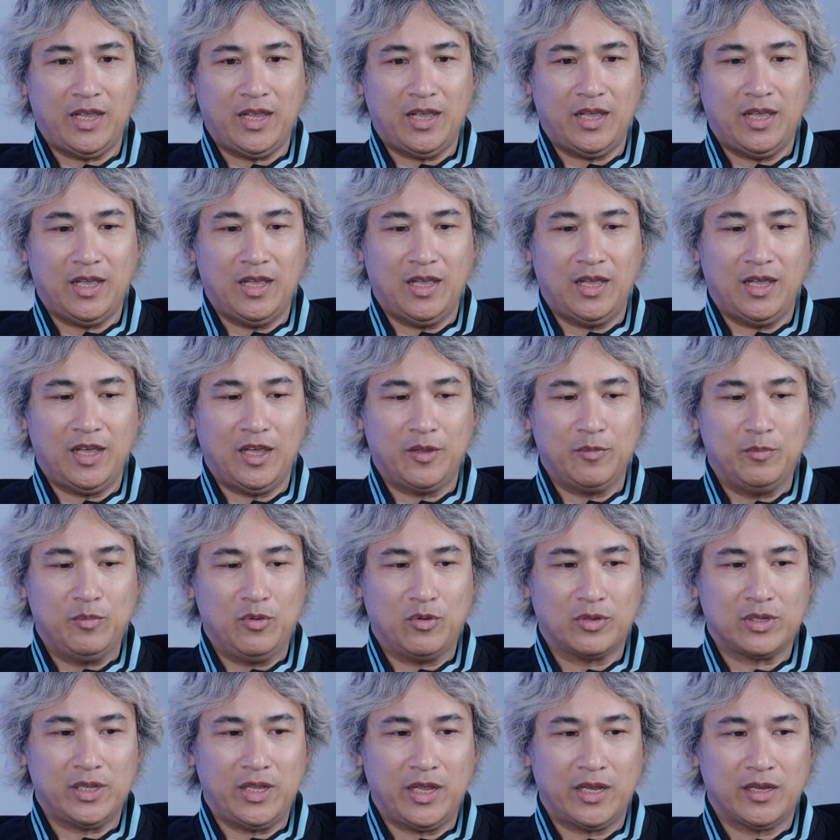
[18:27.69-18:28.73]
I
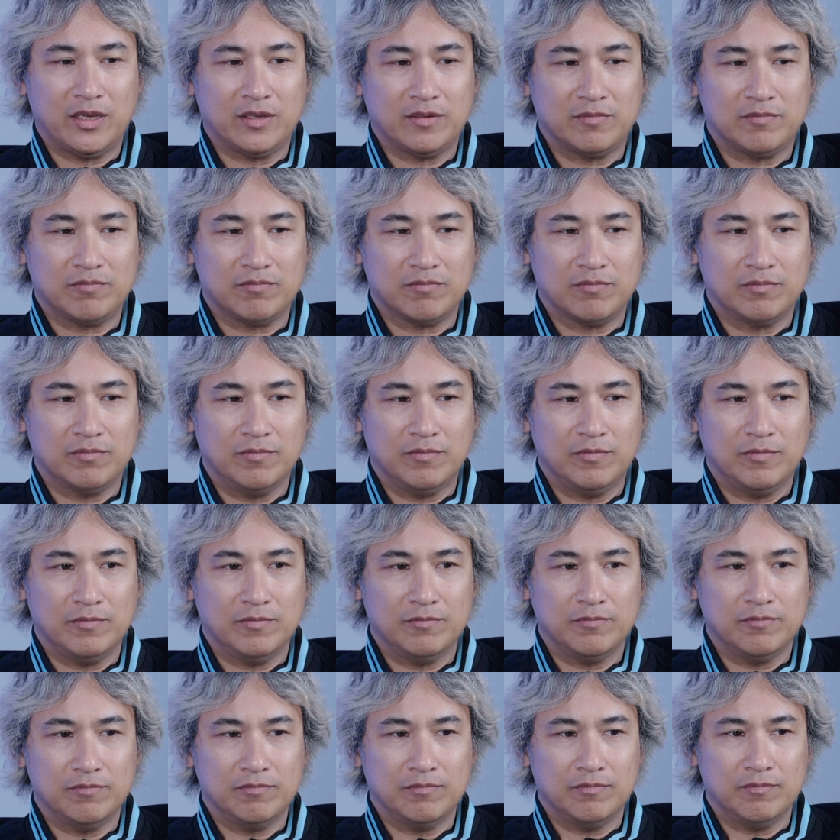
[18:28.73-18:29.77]
booked like
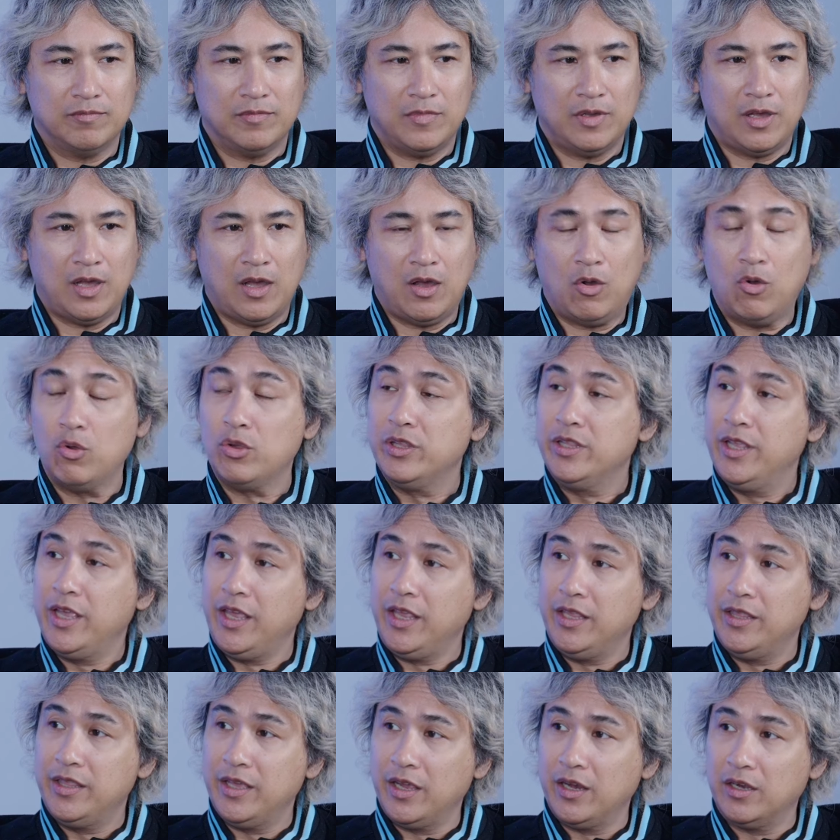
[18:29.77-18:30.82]
a whole day
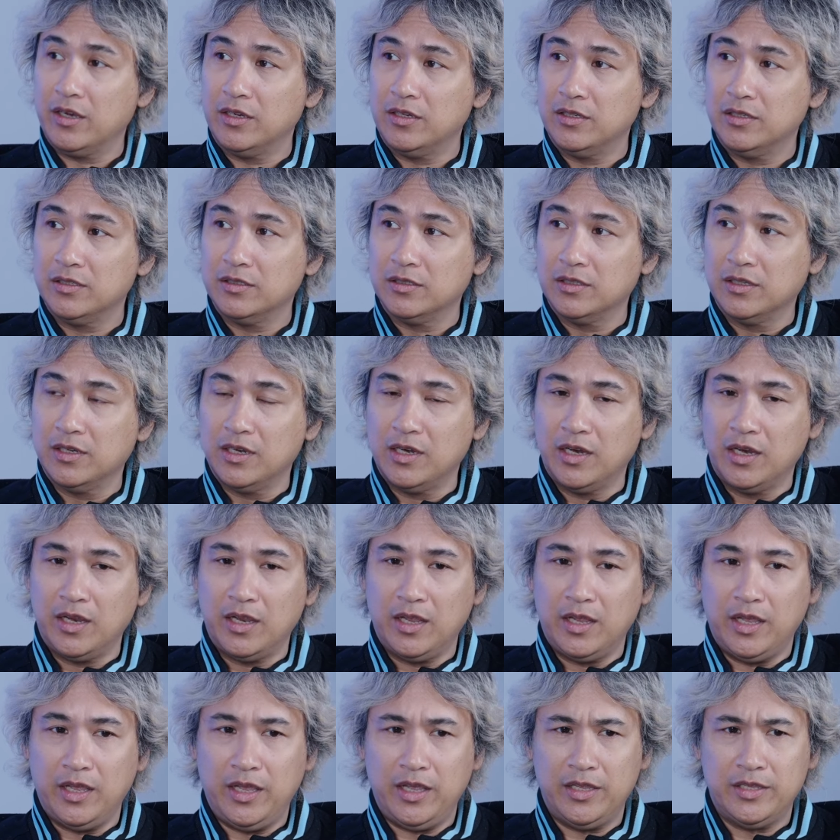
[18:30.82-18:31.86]
there,
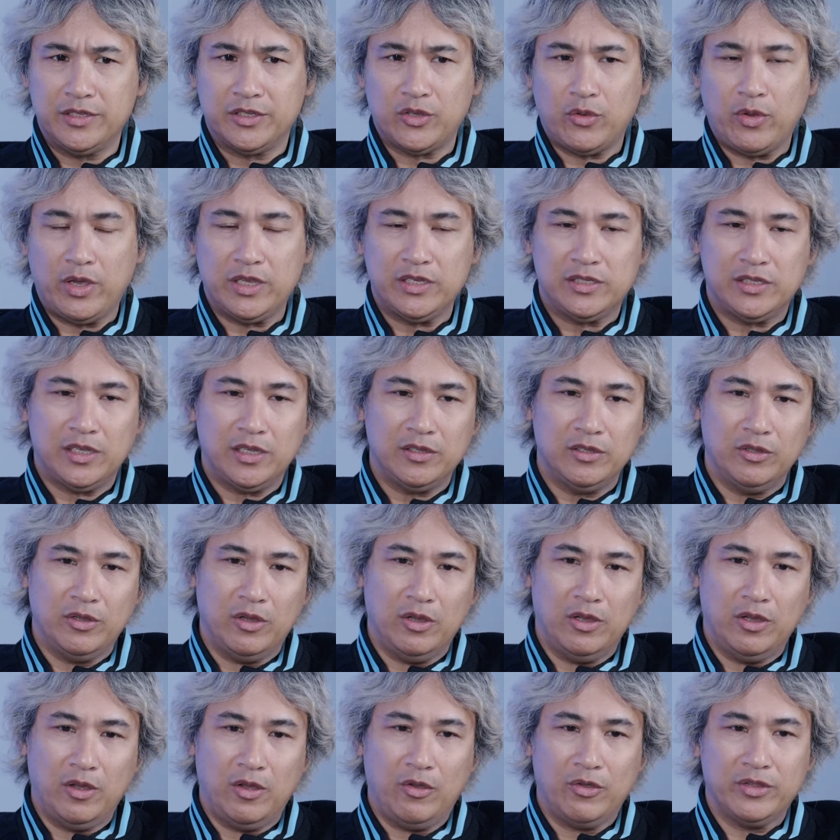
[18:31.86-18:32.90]
and so I said,
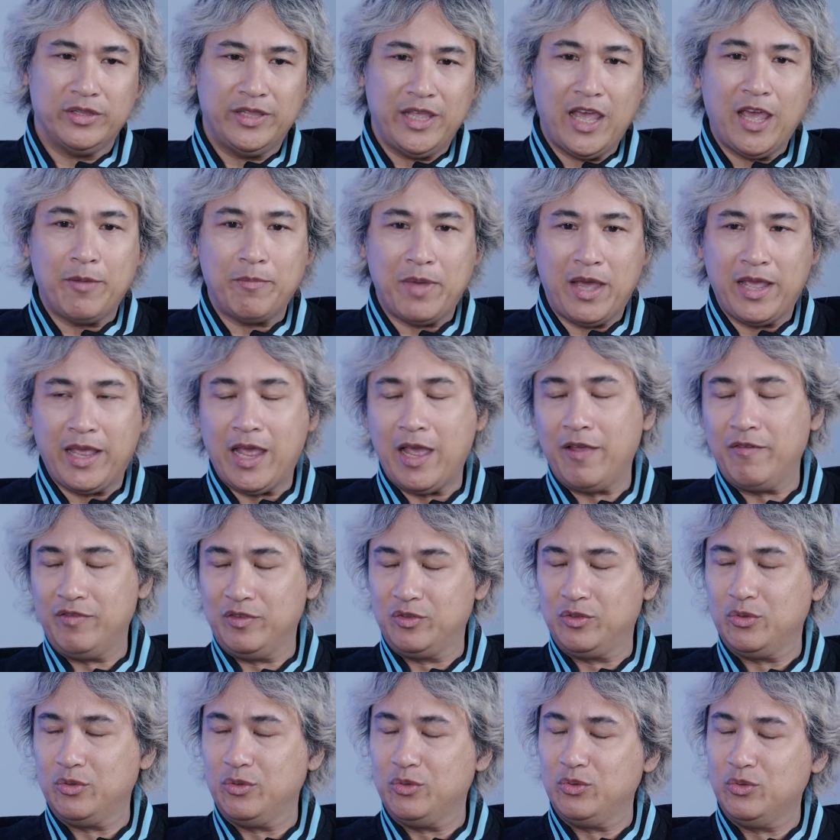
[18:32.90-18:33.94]
"Oh damn, I have
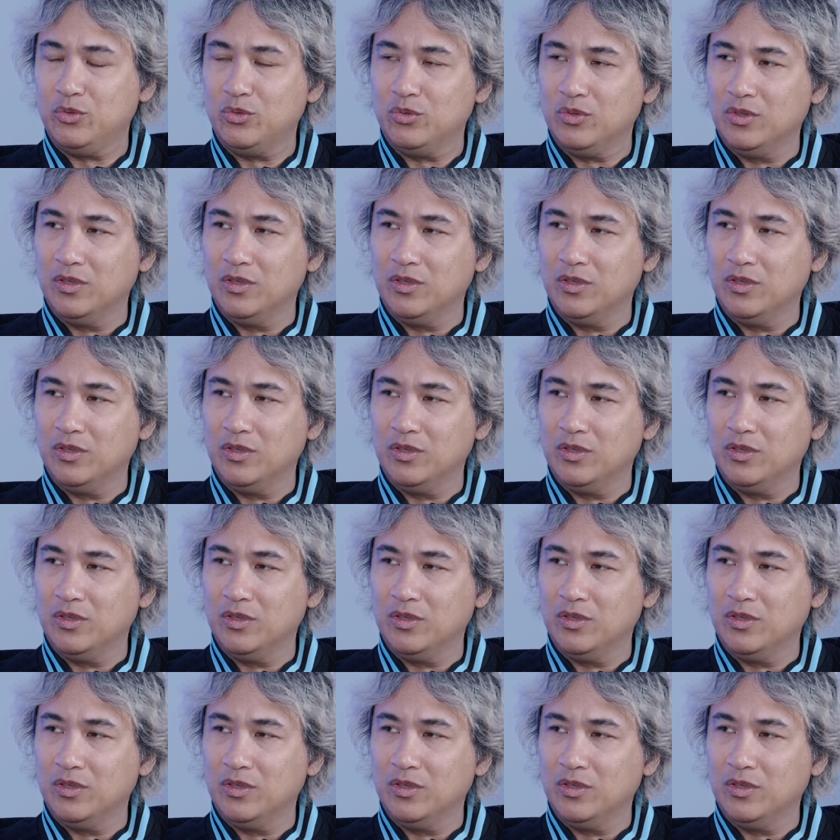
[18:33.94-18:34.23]
to